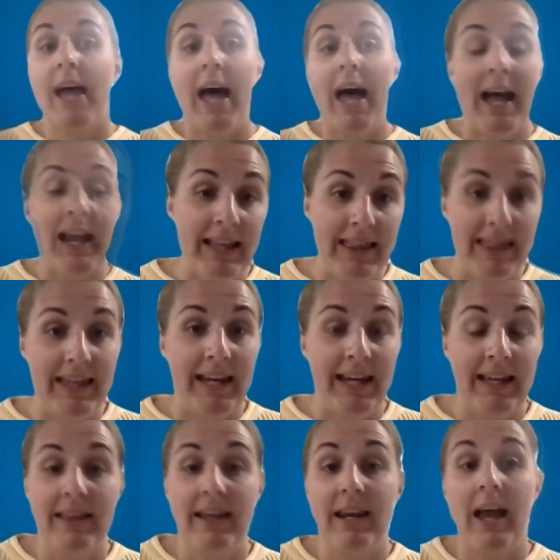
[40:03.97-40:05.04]
I
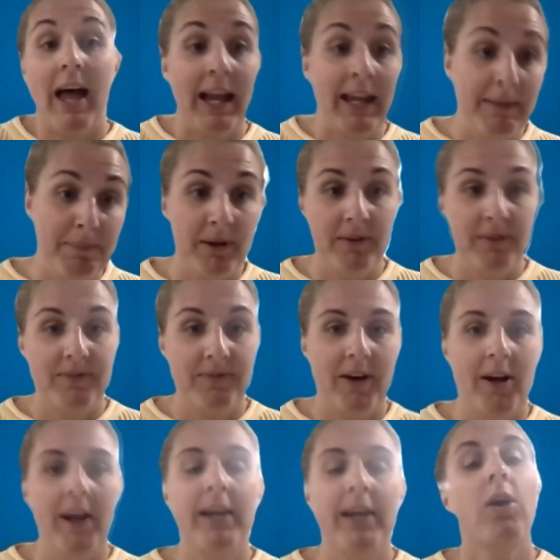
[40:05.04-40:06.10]
think that I
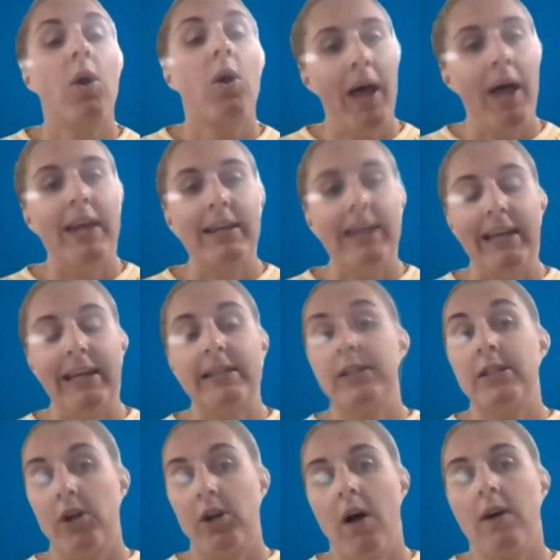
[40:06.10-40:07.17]
prefer, and go ahead and
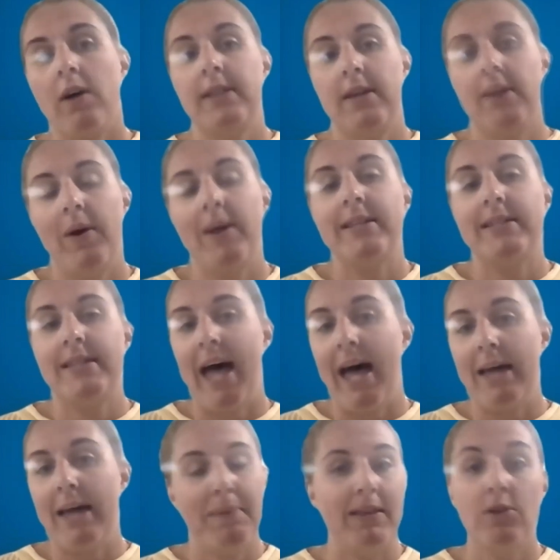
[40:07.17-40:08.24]
answer also as that.
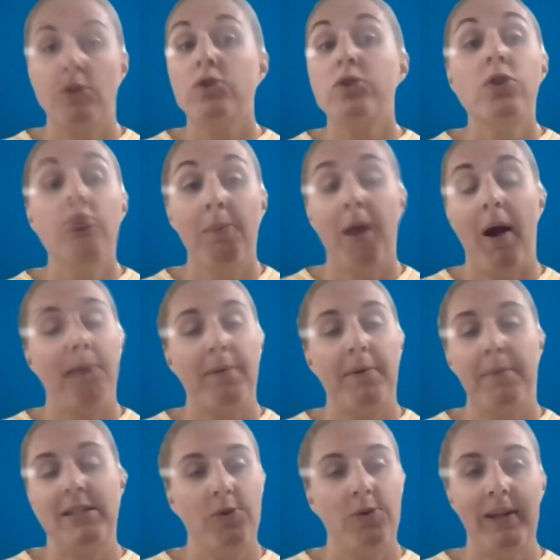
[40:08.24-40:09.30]
There's no
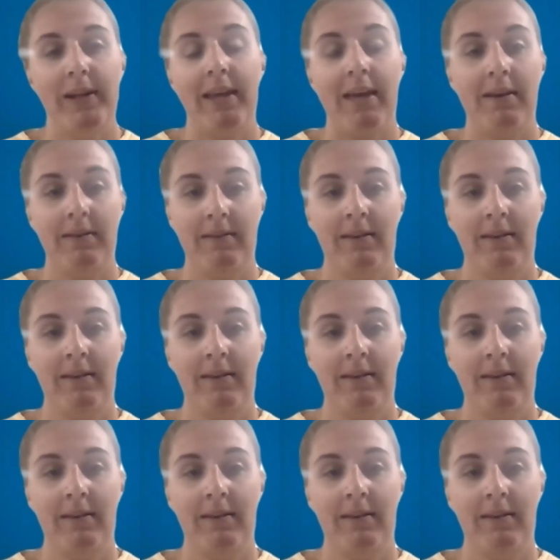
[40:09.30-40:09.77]
problem in doing that.